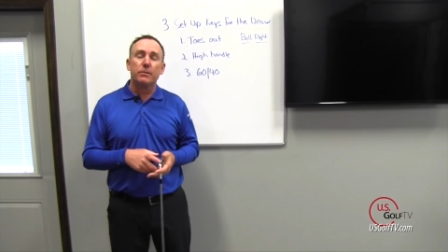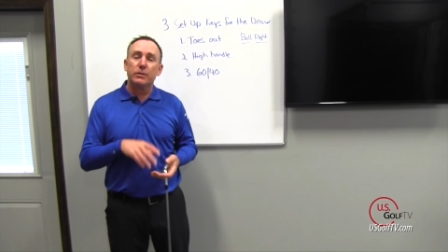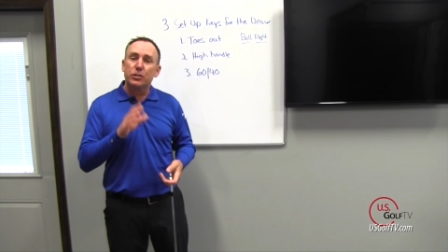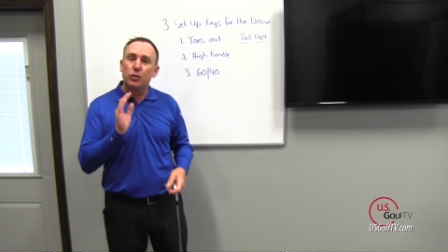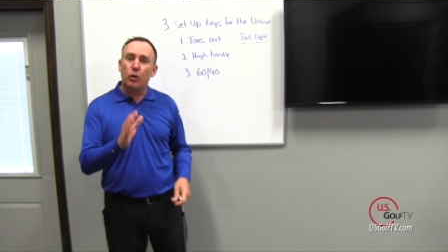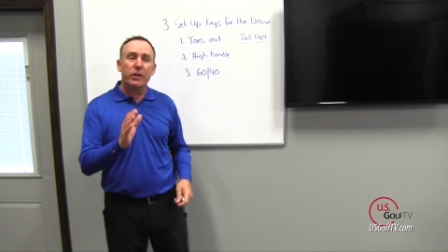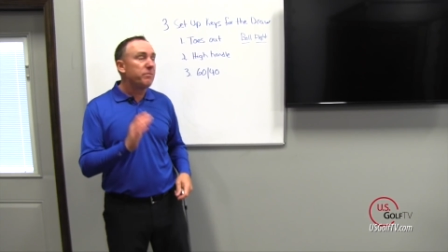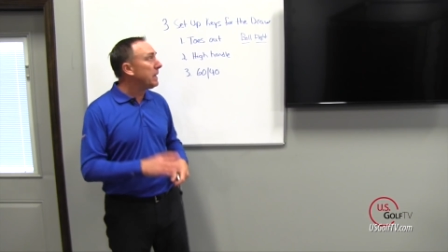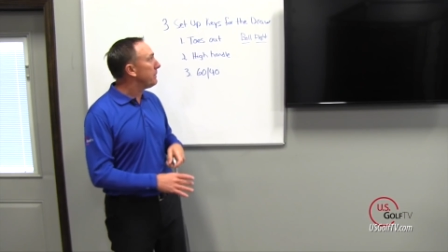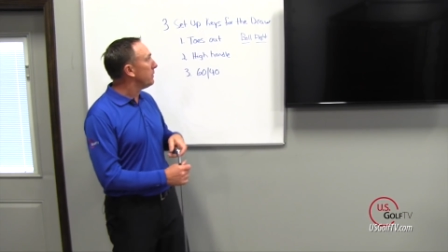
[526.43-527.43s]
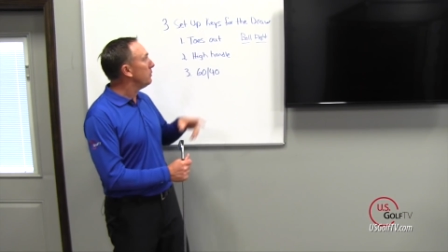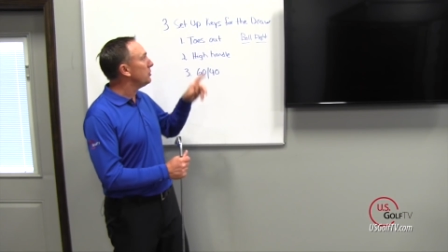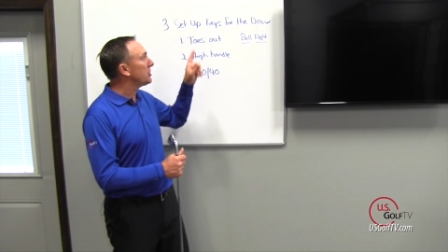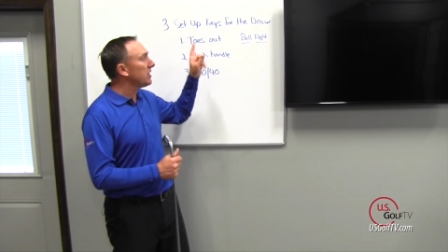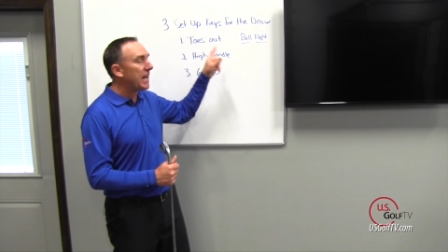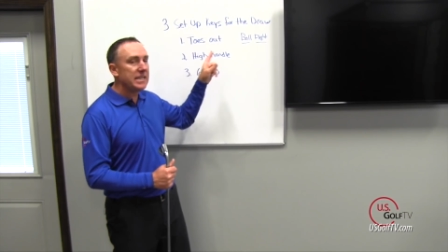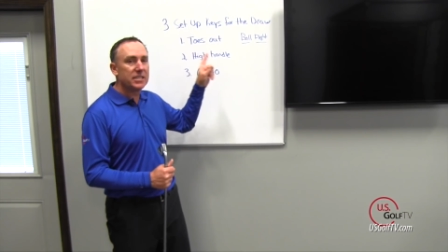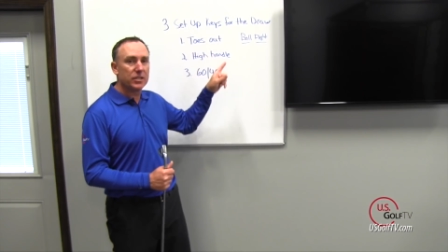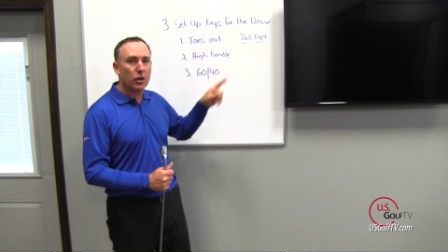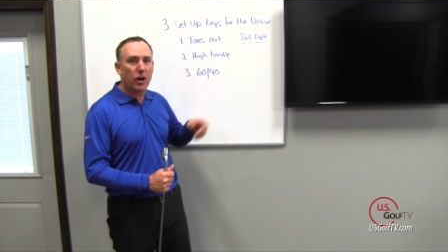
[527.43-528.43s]
the majority of people who
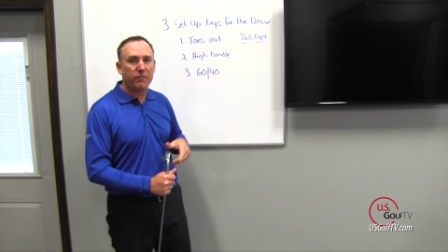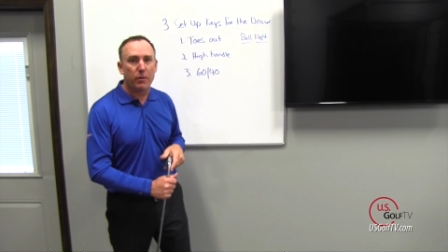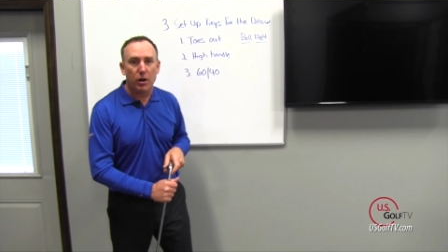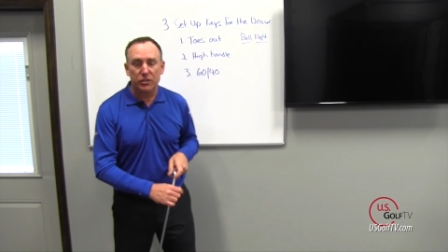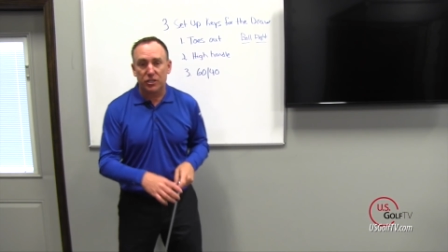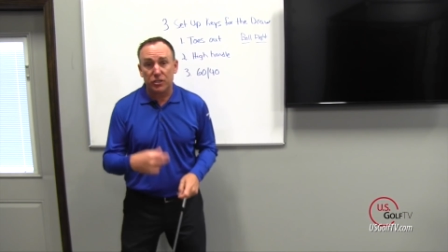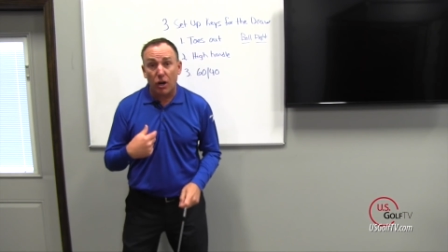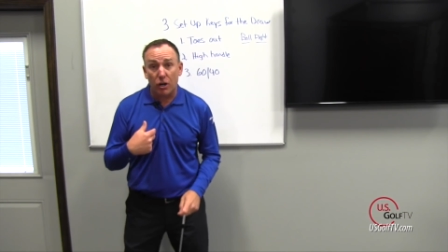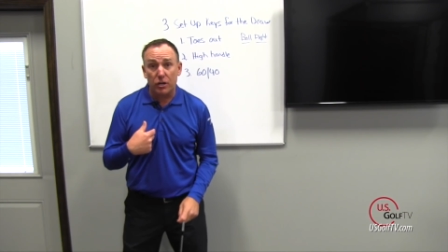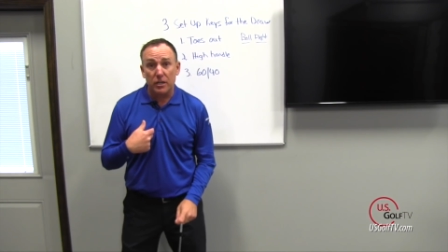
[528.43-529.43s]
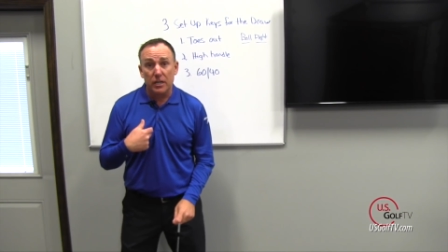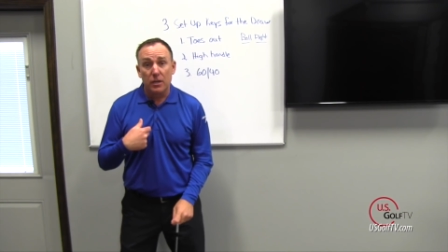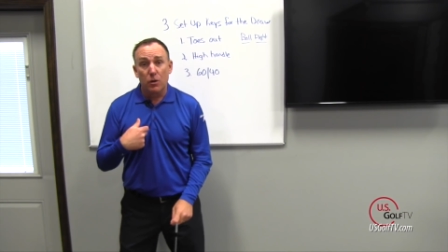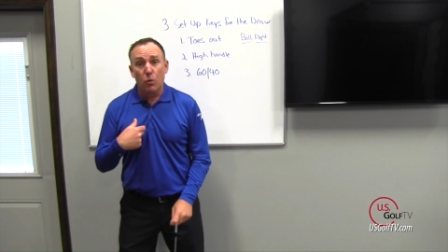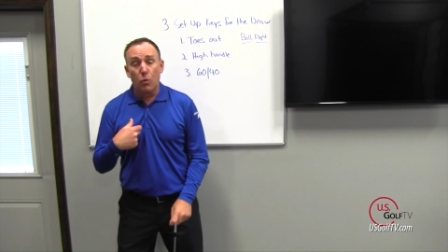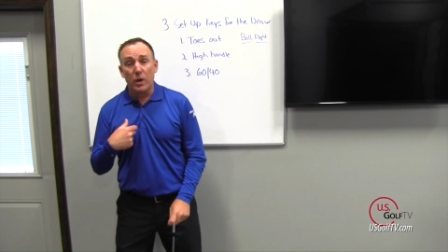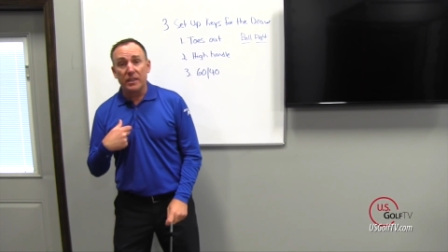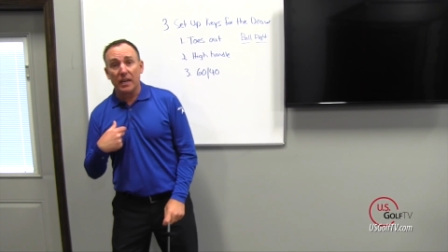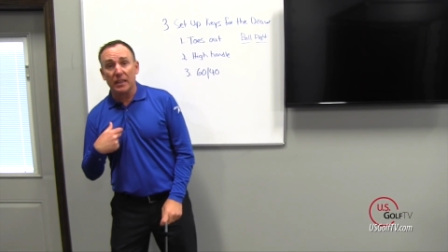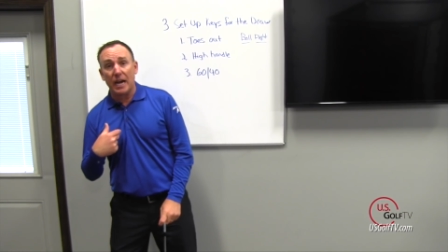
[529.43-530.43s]
slice the golf ball start
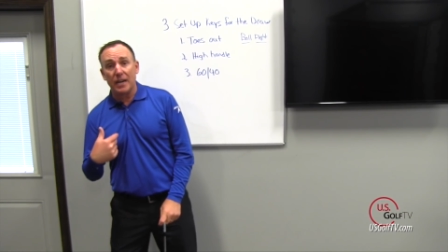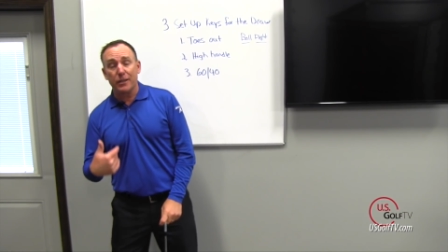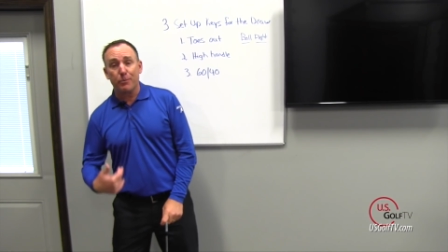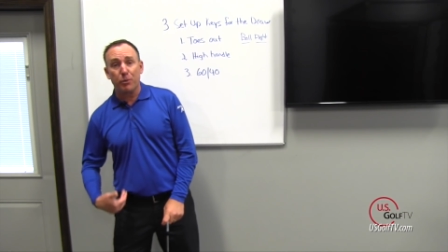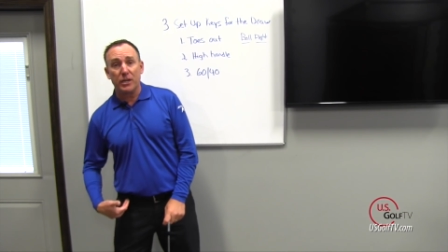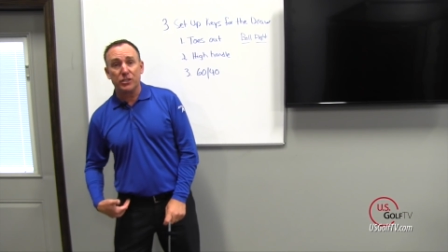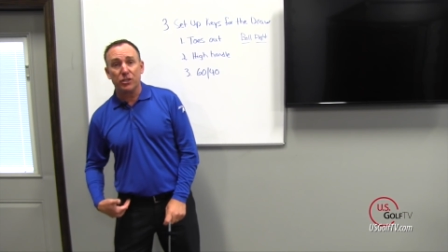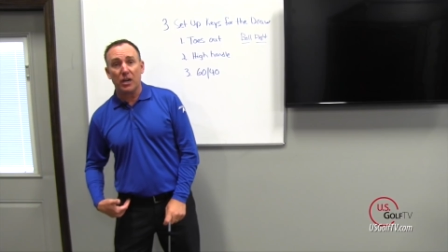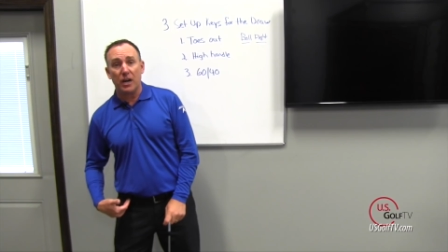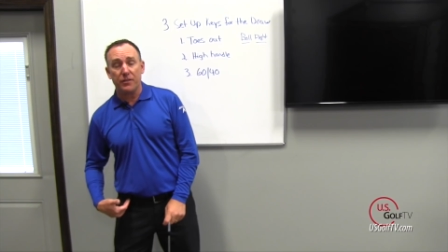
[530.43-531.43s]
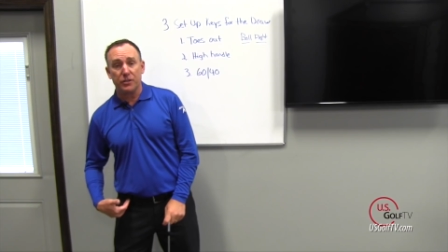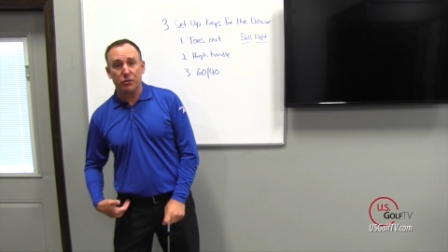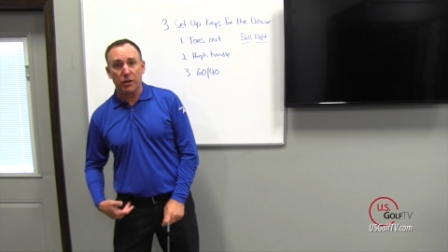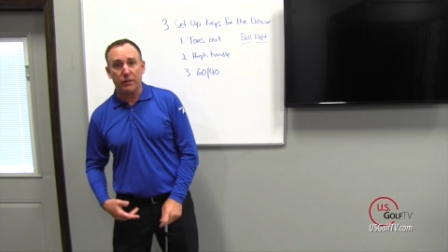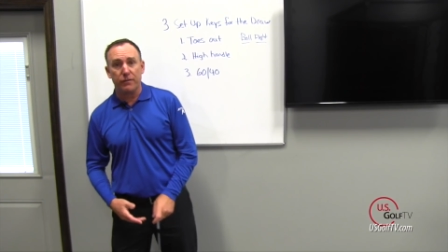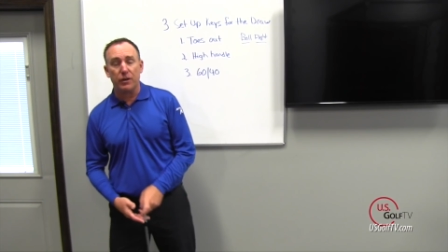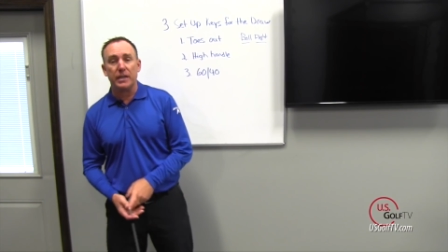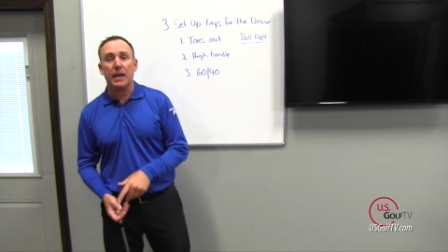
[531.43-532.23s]
with a lot of their pressure on their trail foot.